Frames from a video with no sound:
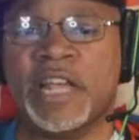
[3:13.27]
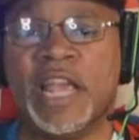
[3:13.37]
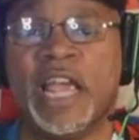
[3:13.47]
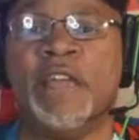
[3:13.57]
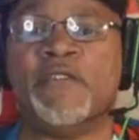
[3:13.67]

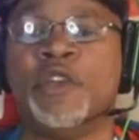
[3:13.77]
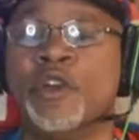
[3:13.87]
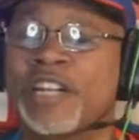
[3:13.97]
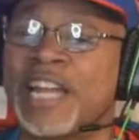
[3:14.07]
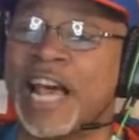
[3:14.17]
if you're
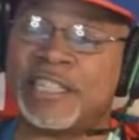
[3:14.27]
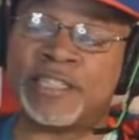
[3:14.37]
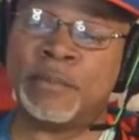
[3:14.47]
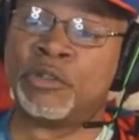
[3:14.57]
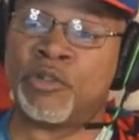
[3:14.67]
not
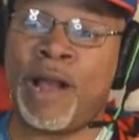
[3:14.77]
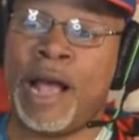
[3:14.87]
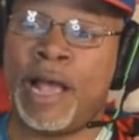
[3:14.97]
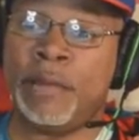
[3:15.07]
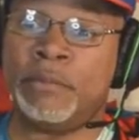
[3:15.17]

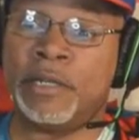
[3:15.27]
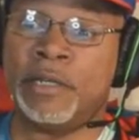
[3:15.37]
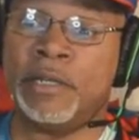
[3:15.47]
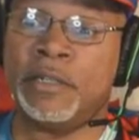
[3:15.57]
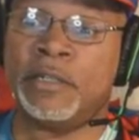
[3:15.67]
subscribed,
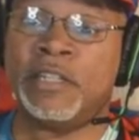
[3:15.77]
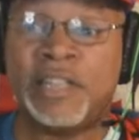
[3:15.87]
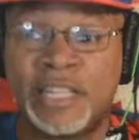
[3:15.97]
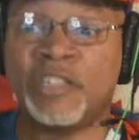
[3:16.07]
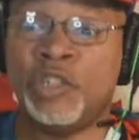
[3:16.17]
to
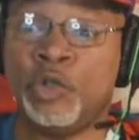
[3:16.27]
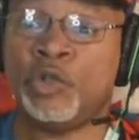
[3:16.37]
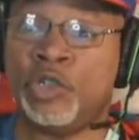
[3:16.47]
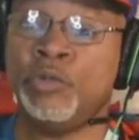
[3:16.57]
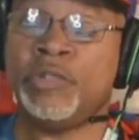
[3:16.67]
this
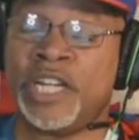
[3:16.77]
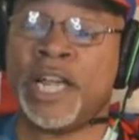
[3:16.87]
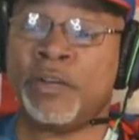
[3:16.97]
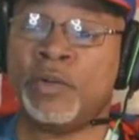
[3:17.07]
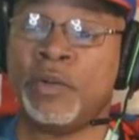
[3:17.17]
YouTube
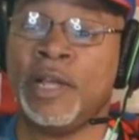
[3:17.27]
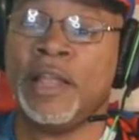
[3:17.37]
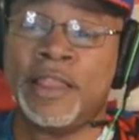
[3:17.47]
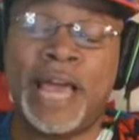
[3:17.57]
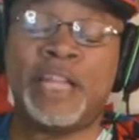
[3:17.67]
channel
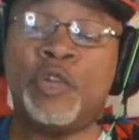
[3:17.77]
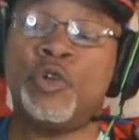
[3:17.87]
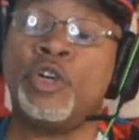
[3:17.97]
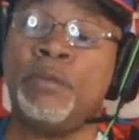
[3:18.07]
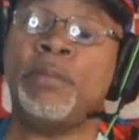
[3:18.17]
that you
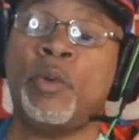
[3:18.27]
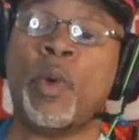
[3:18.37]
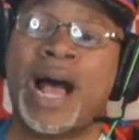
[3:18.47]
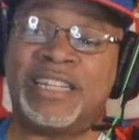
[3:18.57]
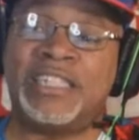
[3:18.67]
could be
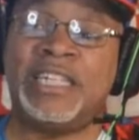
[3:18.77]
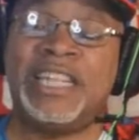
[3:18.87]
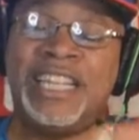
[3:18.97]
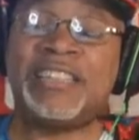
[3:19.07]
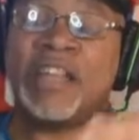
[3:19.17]
watching
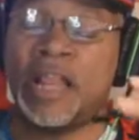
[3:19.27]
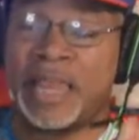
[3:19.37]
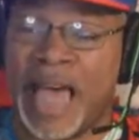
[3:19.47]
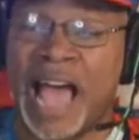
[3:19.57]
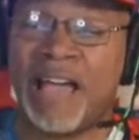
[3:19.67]
this
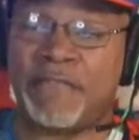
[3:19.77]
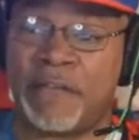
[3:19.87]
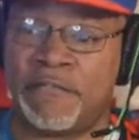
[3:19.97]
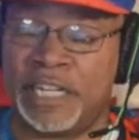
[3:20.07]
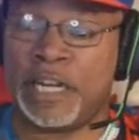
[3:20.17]
live
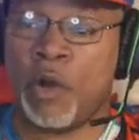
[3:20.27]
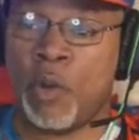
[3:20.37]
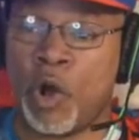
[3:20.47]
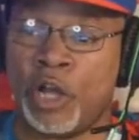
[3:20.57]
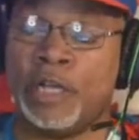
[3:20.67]
video
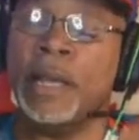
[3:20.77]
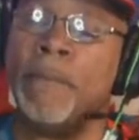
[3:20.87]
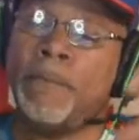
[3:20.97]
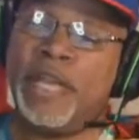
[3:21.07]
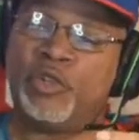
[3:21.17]
on,
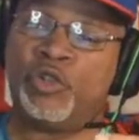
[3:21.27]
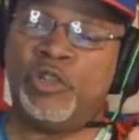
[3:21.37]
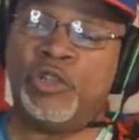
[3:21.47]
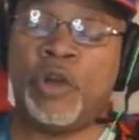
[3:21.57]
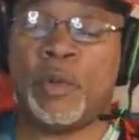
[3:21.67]
make sure
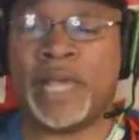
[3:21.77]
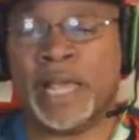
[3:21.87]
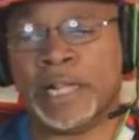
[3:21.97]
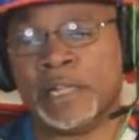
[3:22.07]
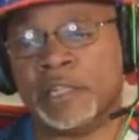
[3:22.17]
you go
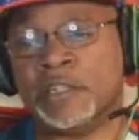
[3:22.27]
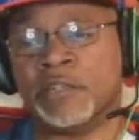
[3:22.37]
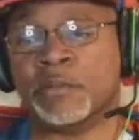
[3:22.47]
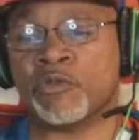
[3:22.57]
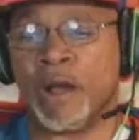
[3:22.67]
ahead, click the
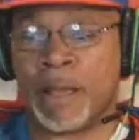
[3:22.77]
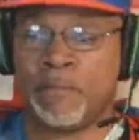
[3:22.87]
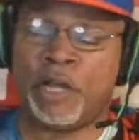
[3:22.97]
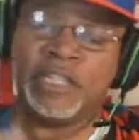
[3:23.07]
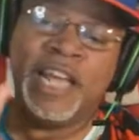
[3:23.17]
subscribe
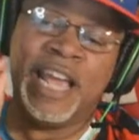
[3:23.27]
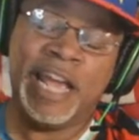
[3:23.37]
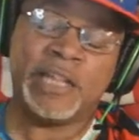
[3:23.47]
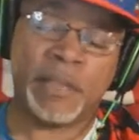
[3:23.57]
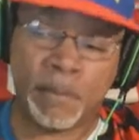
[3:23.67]
button,
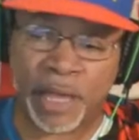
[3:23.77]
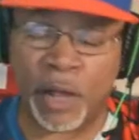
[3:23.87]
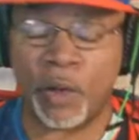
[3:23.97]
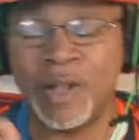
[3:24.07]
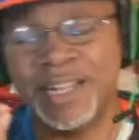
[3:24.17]
hit the
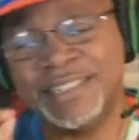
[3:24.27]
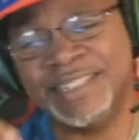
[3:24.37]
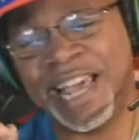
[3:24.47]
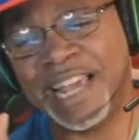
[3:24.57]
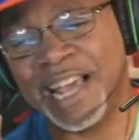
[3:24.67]
bell,
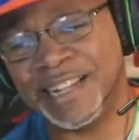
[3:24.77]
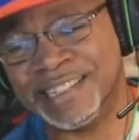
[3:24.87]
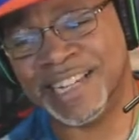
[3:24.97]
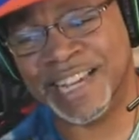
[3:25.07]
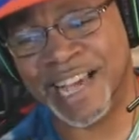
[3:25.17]
ding,
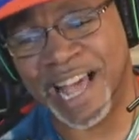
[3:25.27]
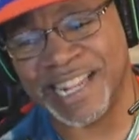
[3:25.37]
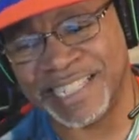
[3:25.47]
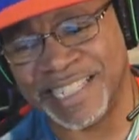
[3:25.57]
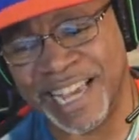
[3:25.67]
ding,
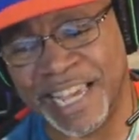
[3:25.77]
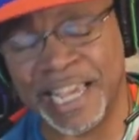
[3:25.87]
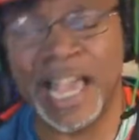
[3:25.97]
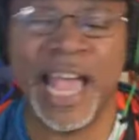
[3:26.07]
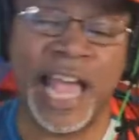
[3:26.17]
ding,
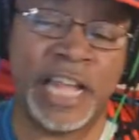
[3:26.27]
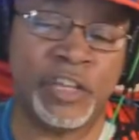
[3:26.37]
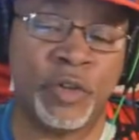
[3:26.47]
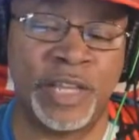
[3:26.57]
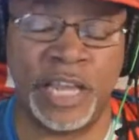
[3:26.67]
and
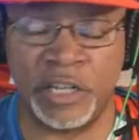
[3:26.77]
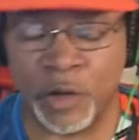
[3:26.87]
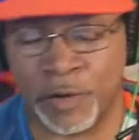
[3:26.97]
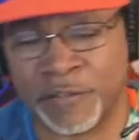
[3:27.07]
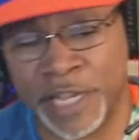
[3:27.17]
you'll get
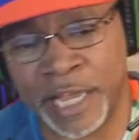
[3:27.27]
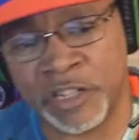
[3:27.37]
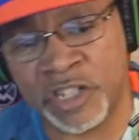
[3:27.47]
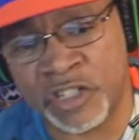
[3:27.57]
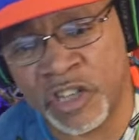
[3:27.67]

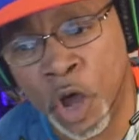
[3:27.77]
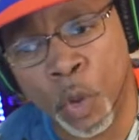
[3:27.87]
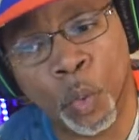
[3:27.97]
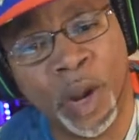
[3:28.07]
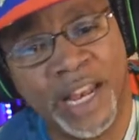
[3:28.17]
notifications
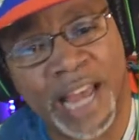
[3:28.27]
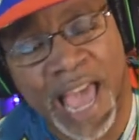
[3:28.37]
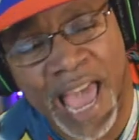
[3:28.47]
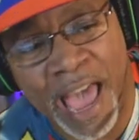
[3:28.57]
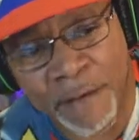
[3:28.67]

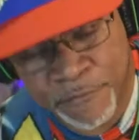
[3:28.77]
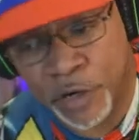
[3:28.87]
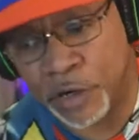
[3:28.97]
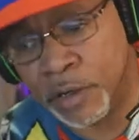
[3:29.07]
whenever